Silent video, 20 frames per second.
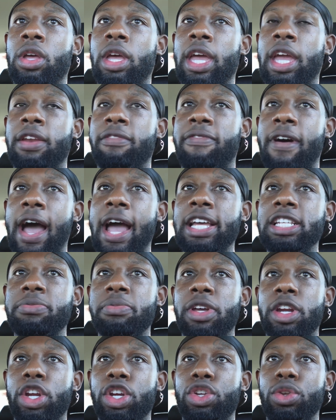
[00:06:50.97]
advised
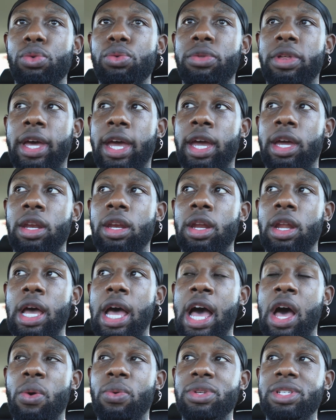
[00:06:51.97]
me to do that,
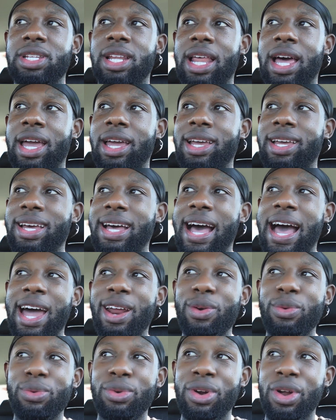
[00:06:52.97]
I was like, I
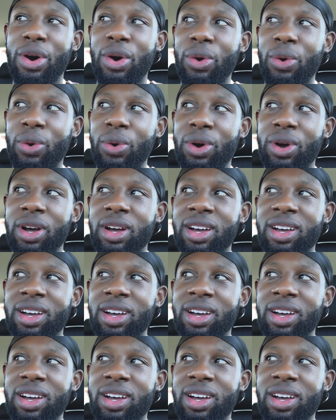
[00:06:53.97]
don't know.